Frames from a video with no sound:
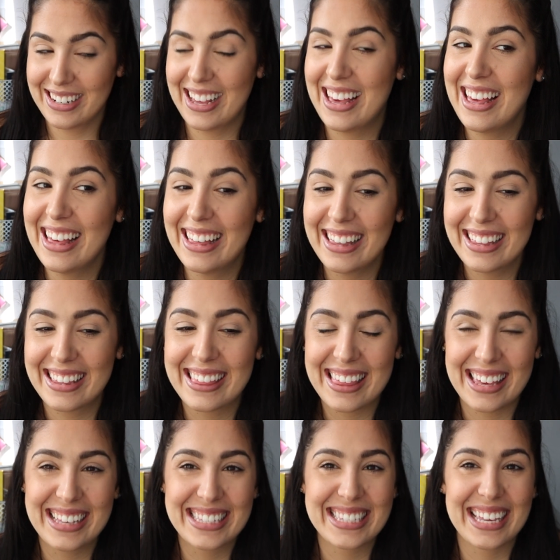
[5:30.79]

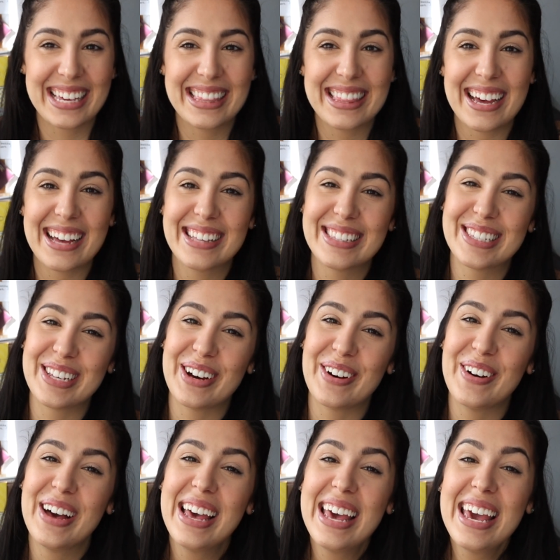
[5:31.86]
things like that.
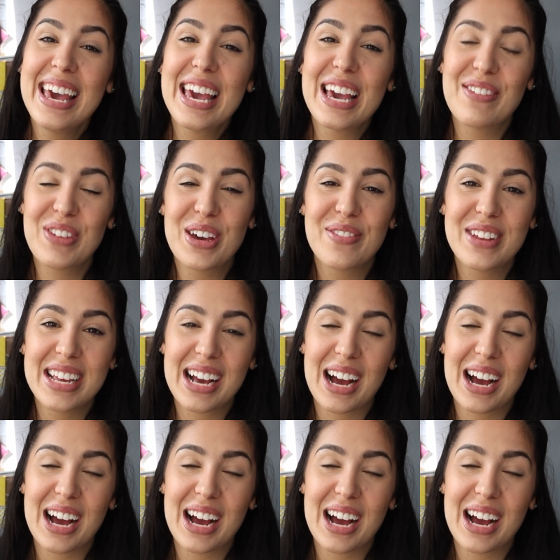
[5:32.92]
So if you have